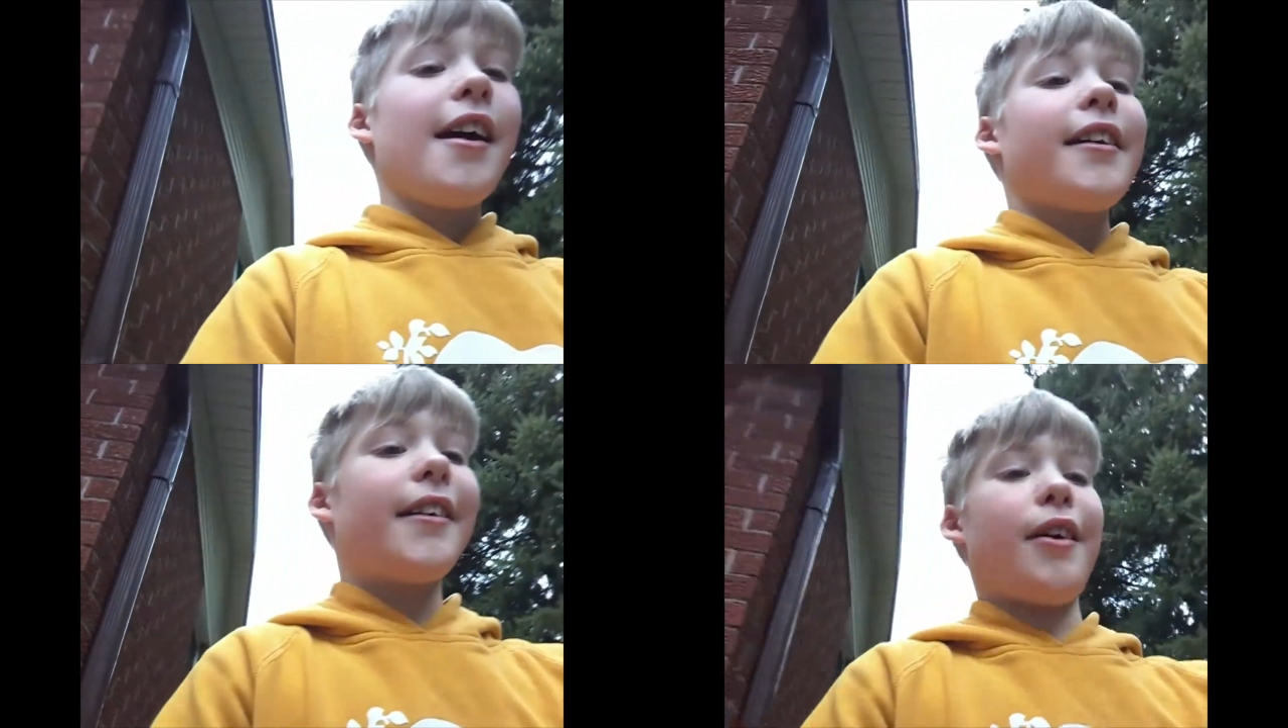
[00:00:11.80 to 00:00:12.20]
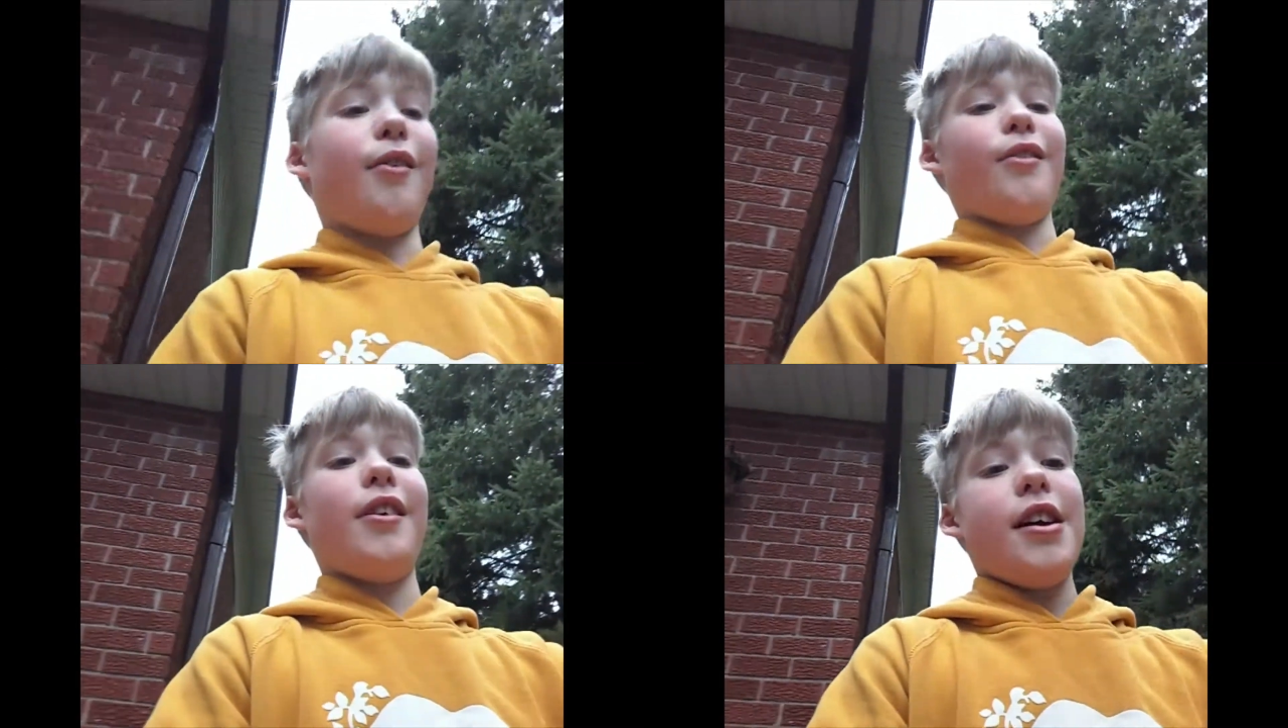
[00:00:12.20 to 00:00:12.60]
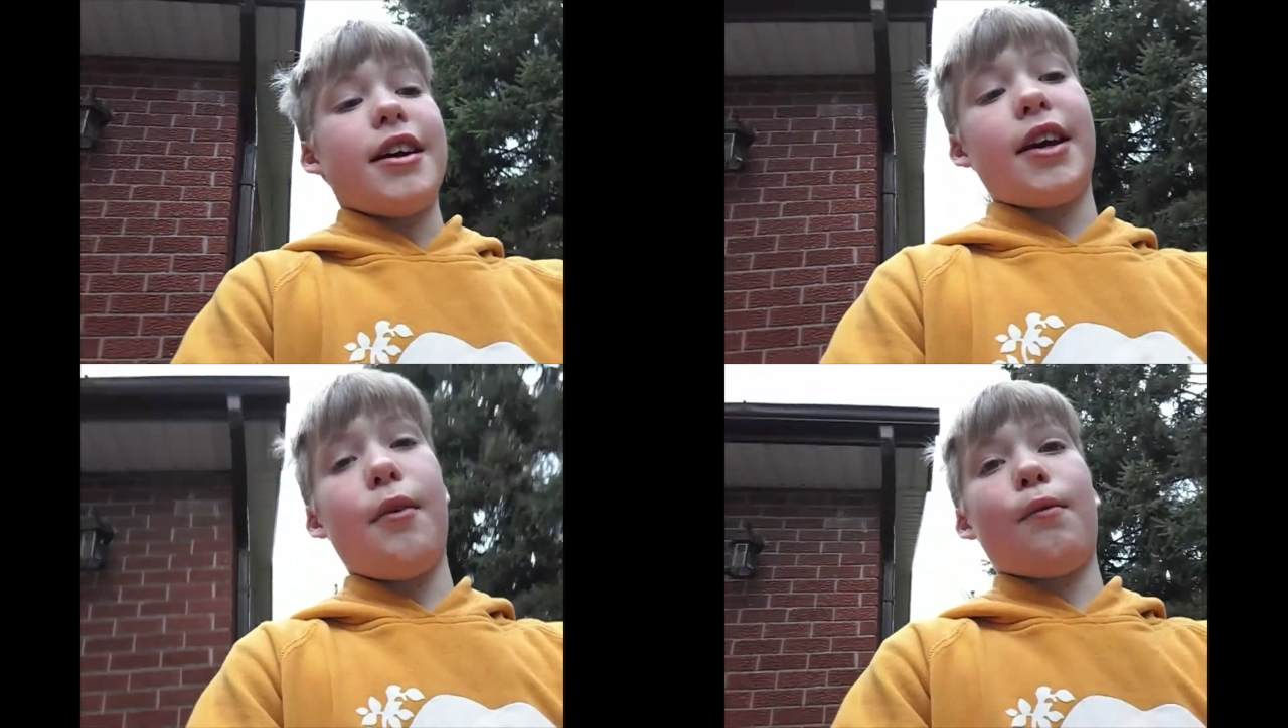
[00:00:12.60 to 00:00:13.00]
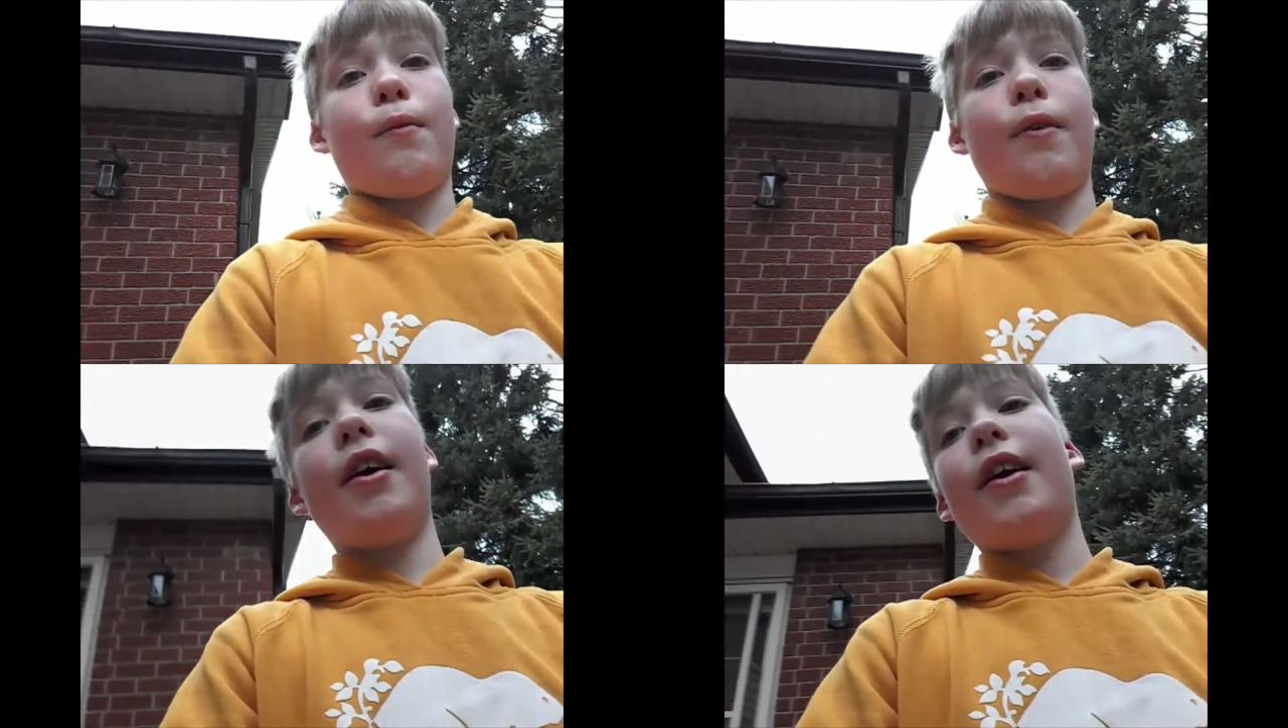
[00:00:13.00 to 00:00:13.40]
So, get
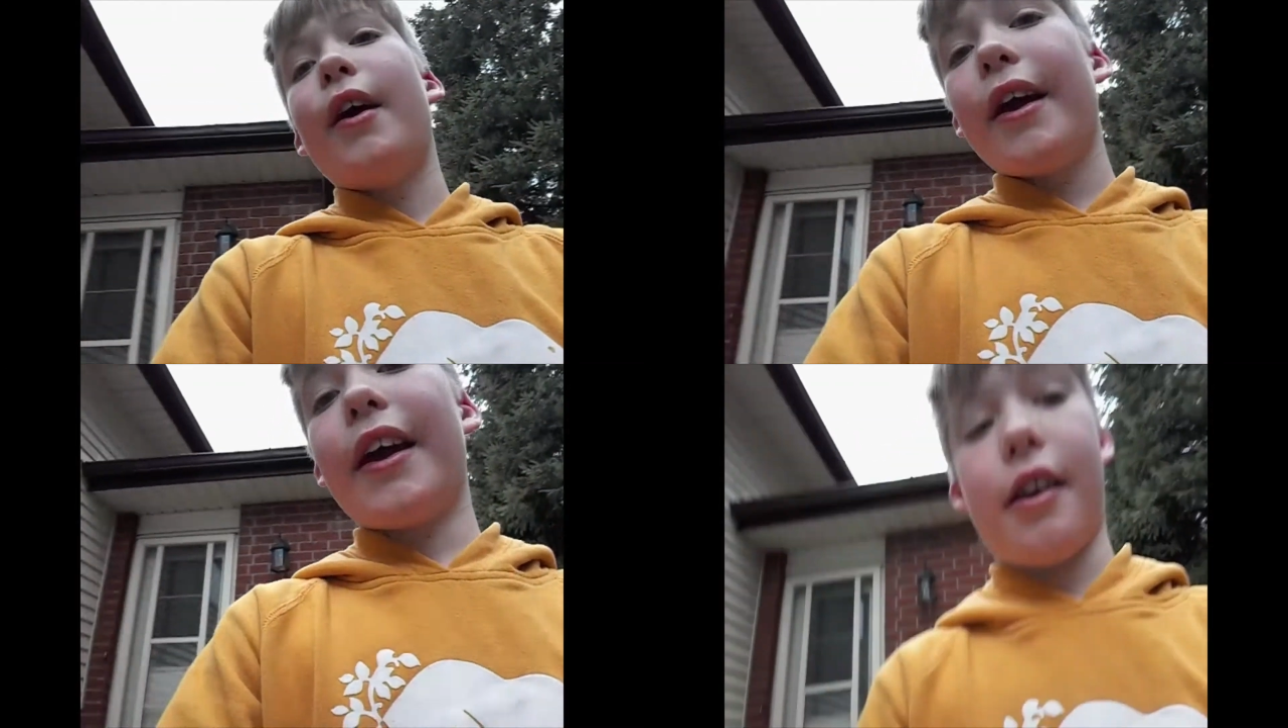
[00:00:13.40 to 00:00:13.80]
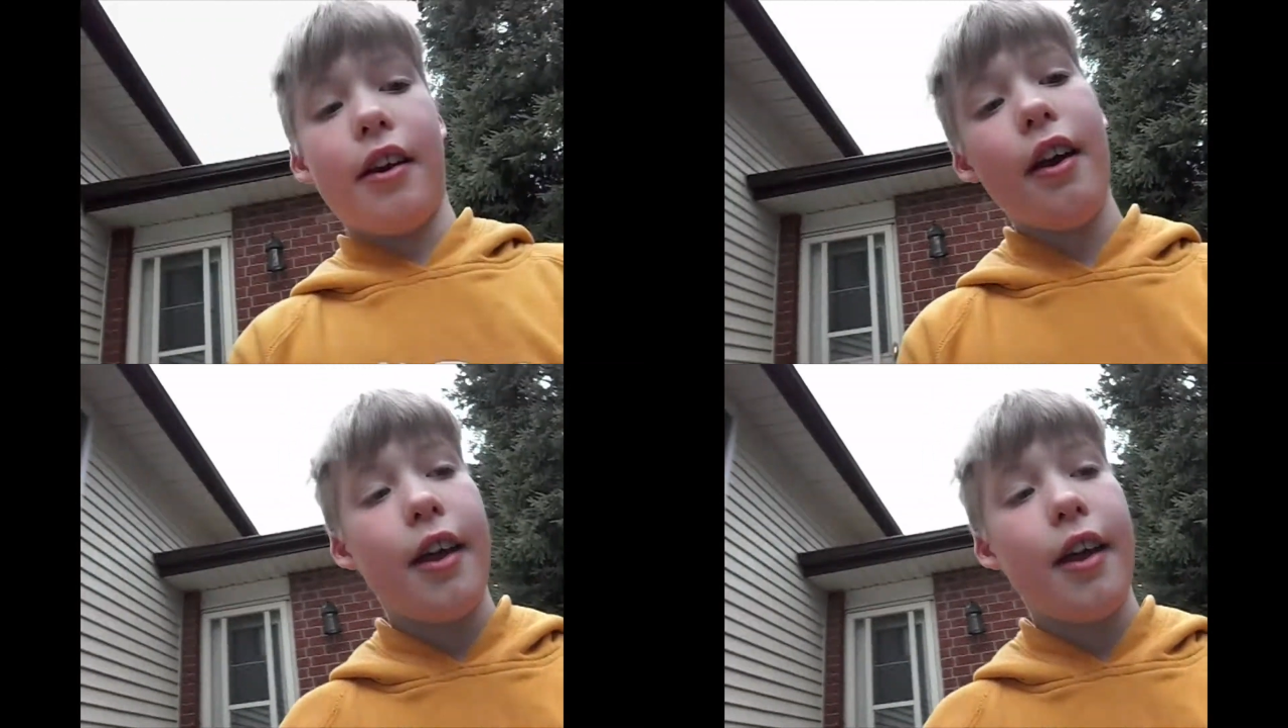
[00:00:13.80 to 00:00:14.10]
in.